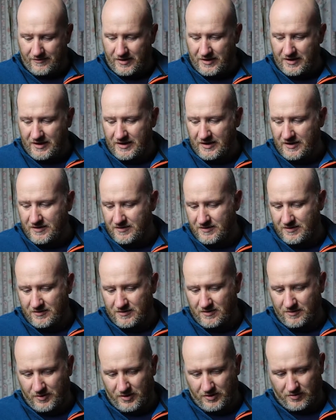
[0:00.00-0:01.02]
need and
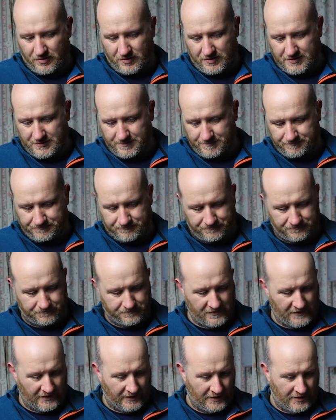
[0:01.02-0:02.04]
come across.
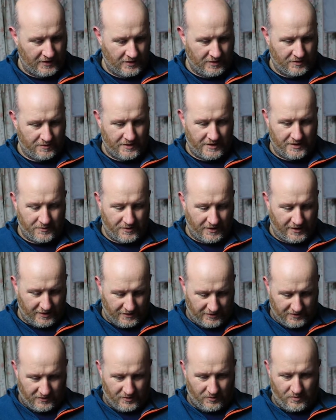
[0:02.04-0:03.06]
Right, what
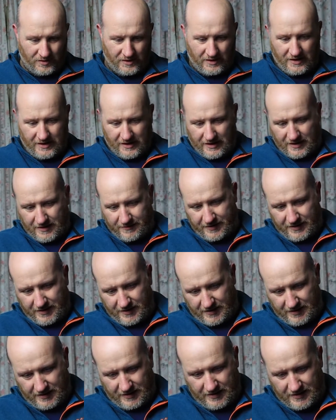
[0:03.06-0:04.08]
else do we have
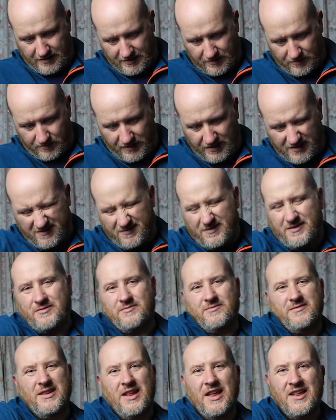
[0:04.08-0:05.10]
in here? I
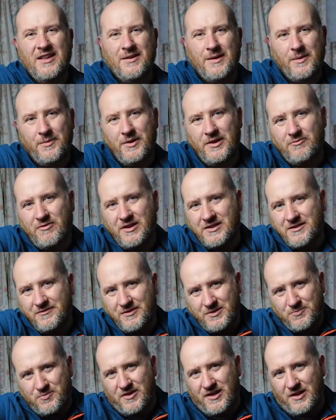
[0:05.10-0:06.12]
mean, the rest of
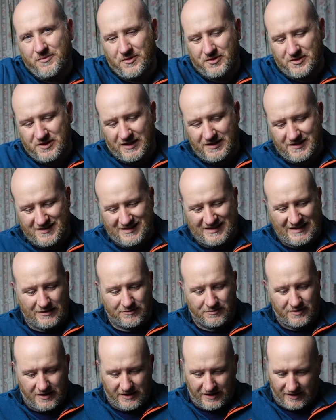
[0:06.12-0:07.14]
it's pretty much
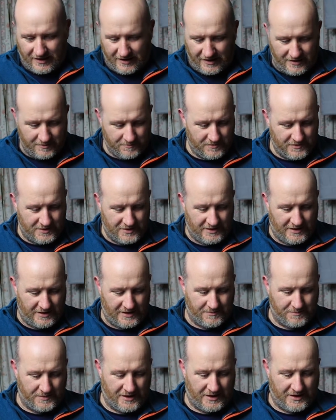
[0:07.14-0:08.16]
ancillary kind of items.
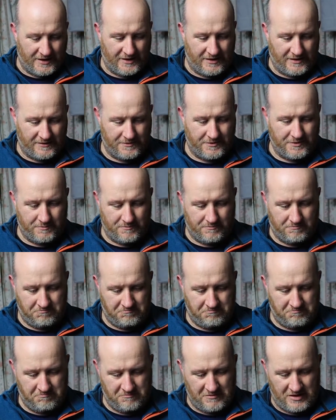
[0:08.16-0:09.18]
I have some
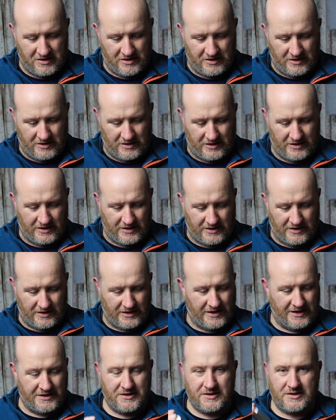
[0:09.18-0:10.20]

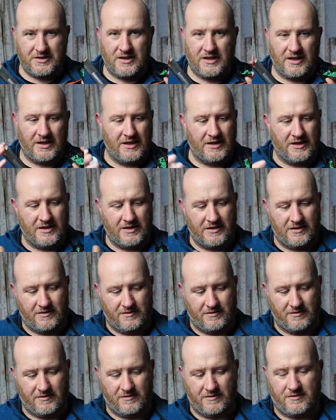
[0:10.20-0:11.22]
lens cleaner,
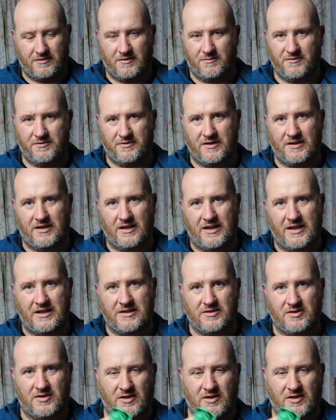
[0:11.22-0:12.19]
and this comes with a lens